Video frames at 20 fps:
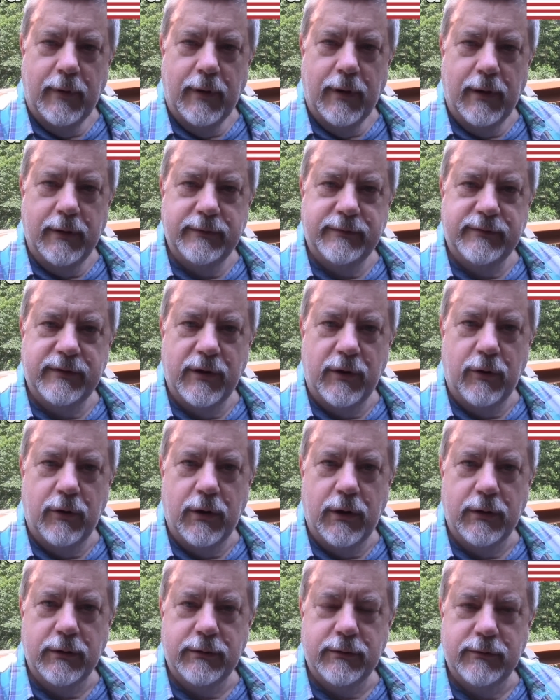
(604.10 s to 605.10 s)
Hi,
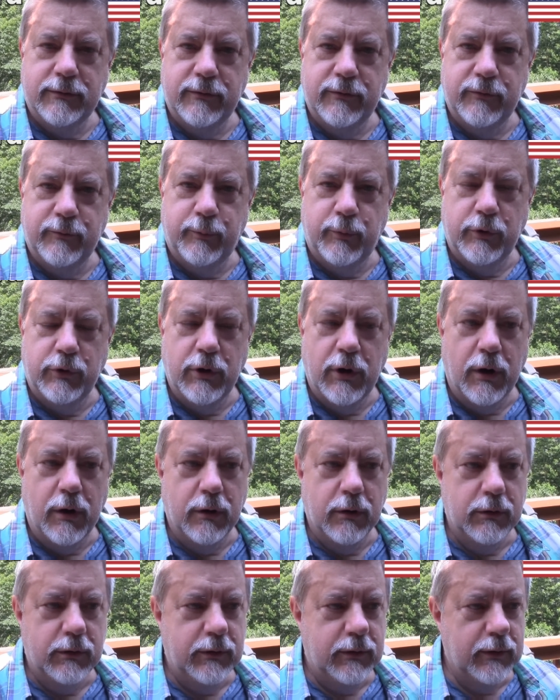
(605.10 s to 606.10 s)
Sarah. This is
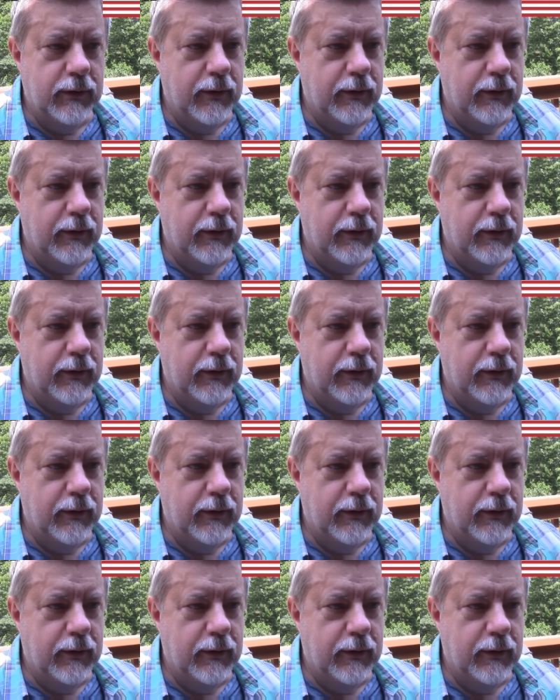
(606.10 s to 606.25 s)
Bernard.